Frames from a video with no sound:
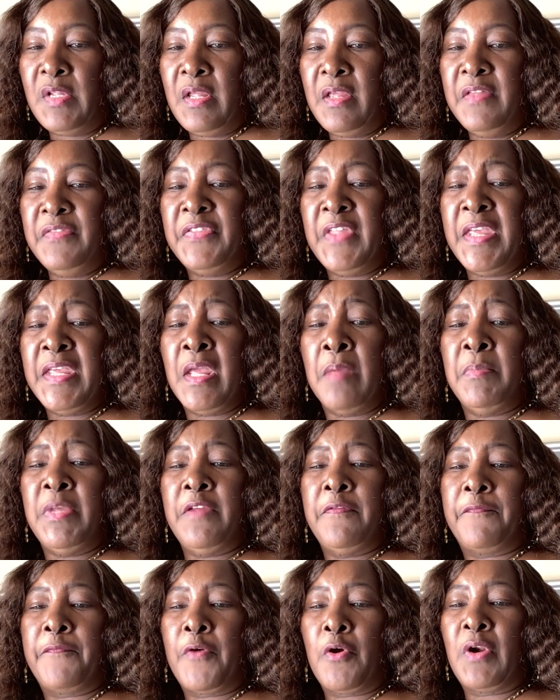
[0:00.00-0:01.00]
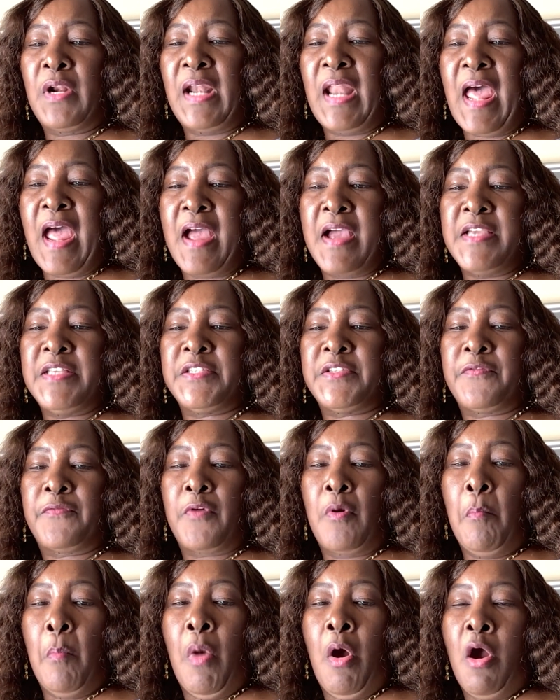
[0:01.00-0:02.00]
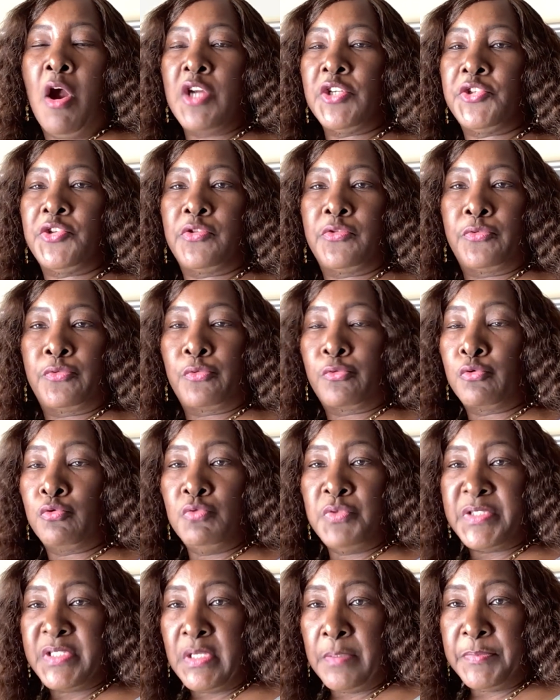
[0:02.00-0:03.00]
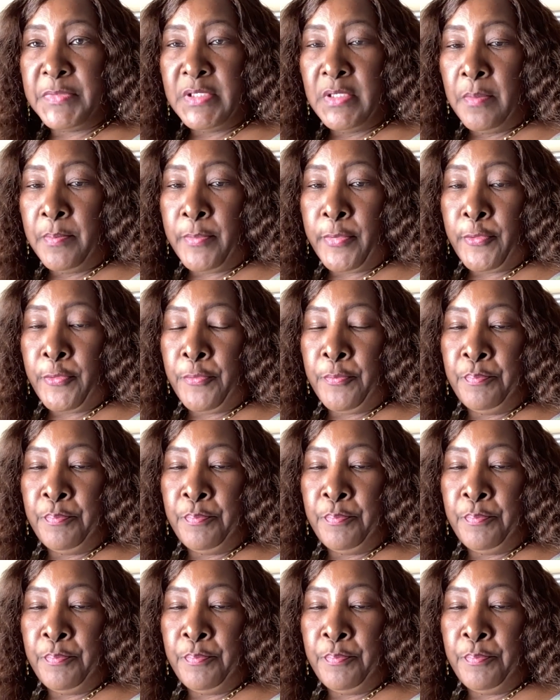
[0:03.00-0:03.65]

they can be fertilized from March through September.